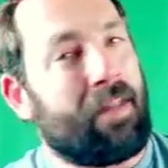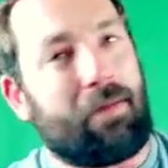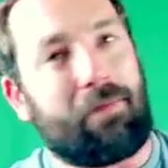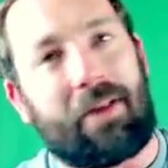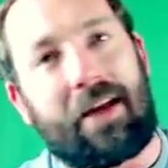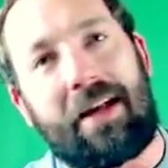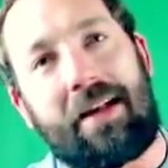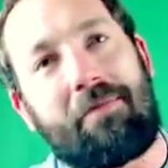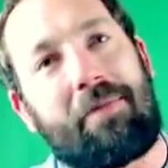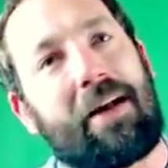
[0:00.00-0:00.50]
I'm
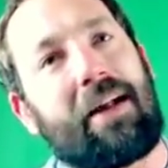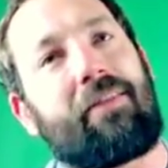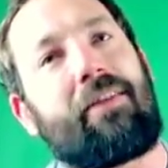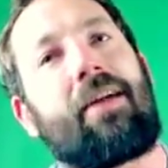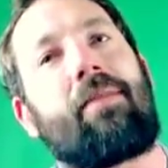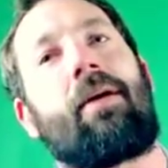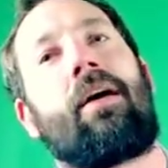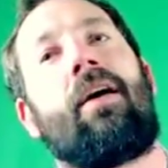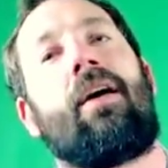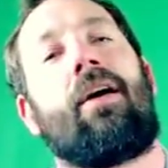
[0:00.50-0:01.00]
laying in bed
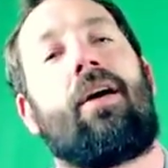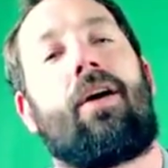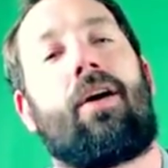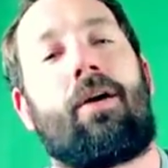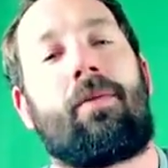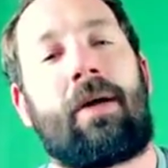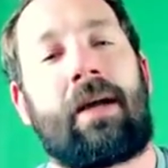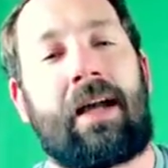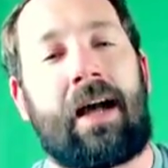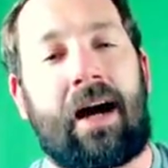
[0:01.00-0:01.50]
every night.
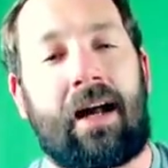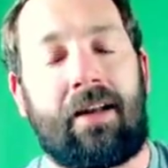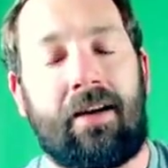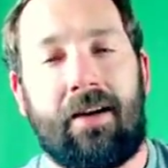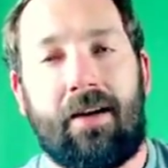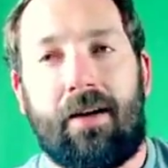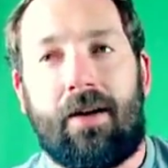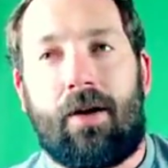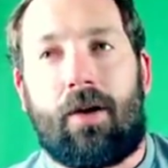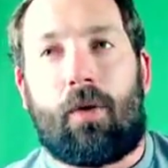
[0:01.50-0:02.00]
Oh my God,
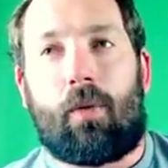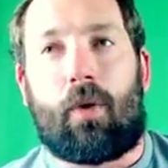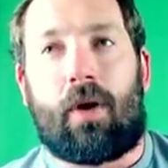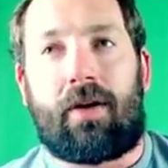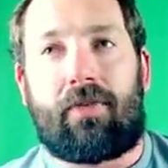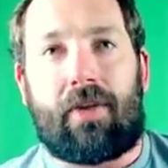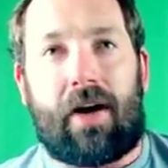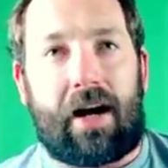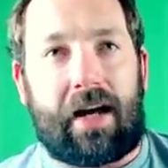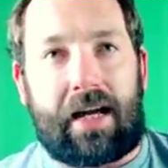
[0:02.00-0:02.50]
what
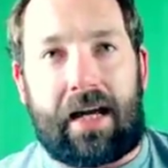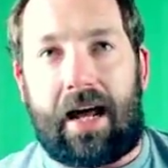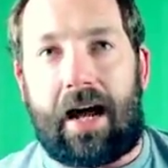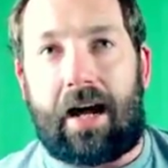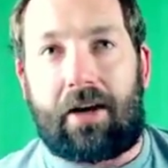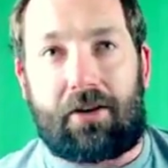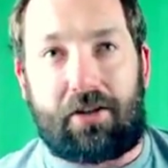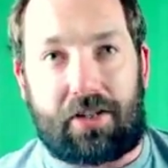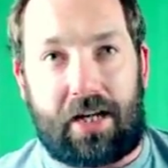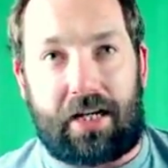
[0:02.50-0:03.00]
if I
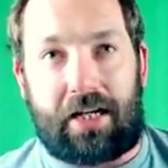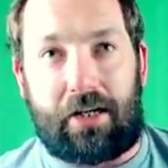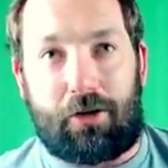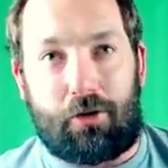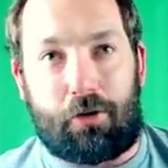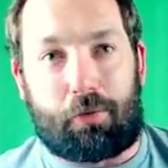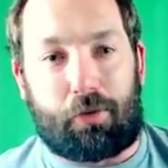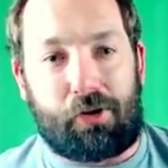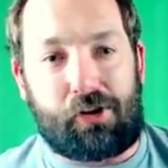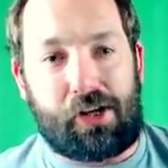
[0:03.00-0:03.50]
can't? I need
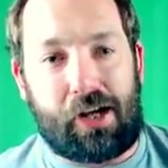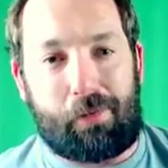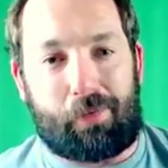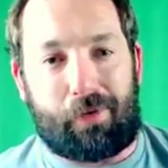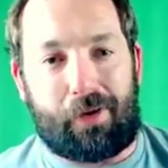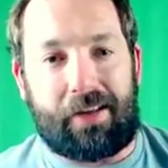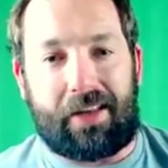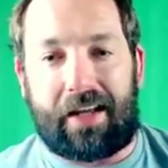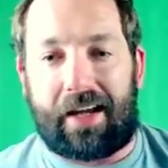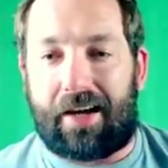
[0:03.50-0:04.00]
to appreciate
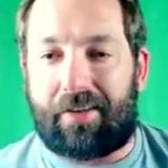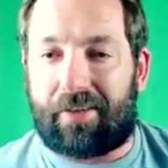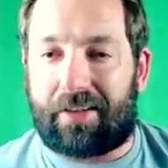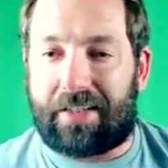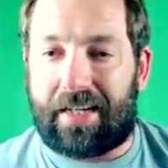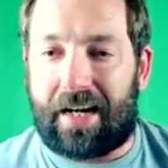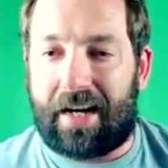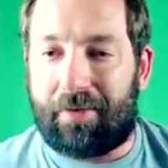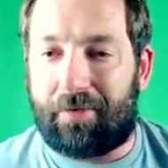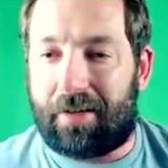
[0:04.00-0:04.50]
breathing every
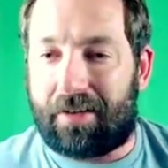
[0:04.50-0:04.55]
time.